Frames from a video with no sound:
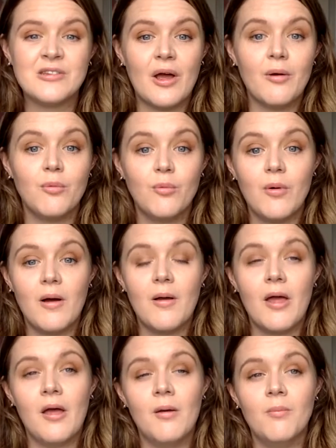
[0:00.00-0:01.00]
So,
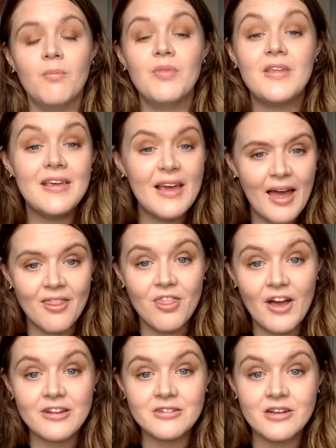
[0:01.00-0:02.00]
um, yeah,
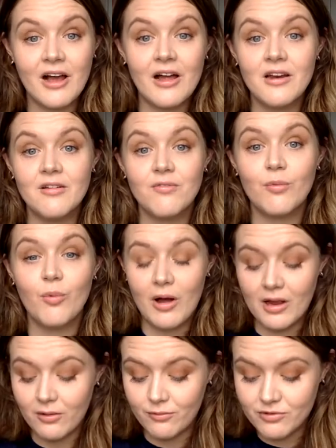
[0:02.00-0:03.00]
that's kind of what
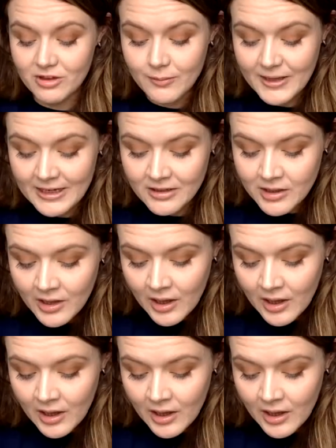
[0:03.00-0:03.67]
I love doing